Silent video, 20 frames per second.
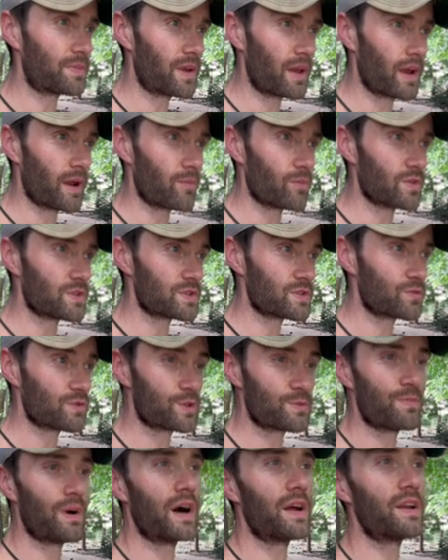cameras,
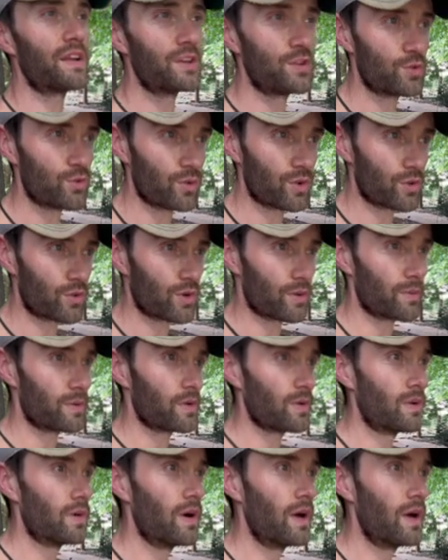responding to a criminal,